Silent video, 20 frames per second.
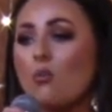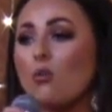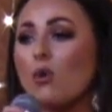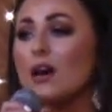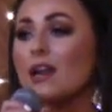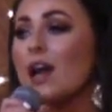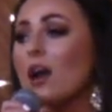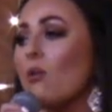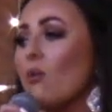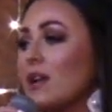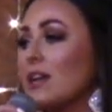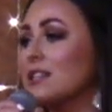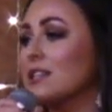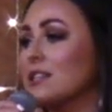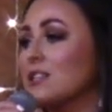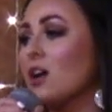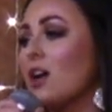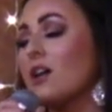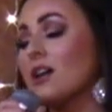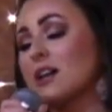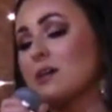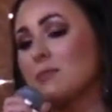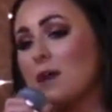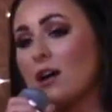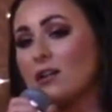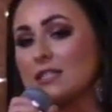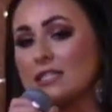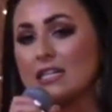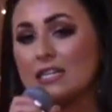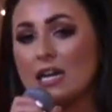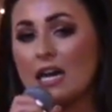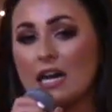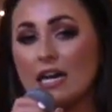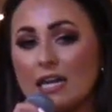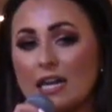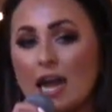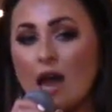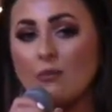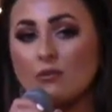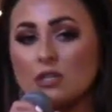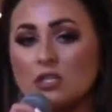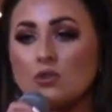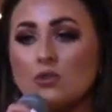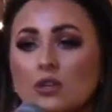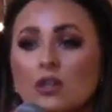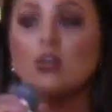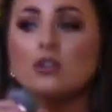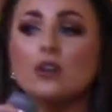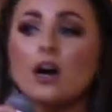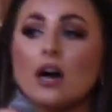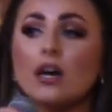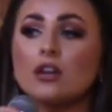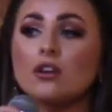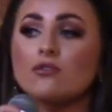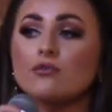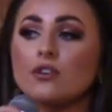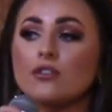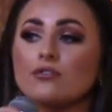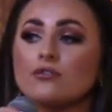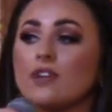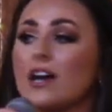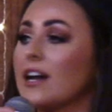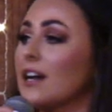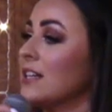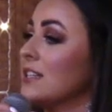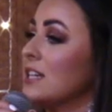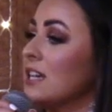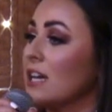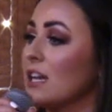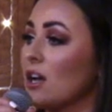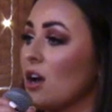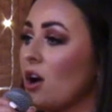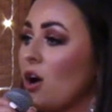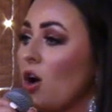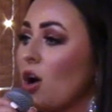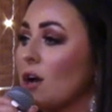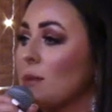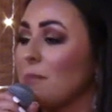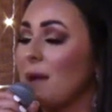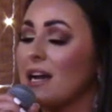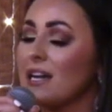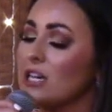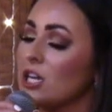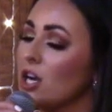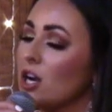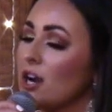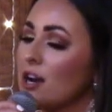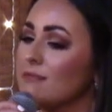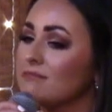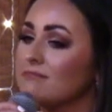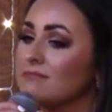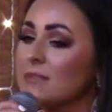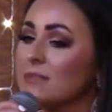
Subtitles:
what I wanted to talk about tonight, I was doing a lot of reflecting on my year.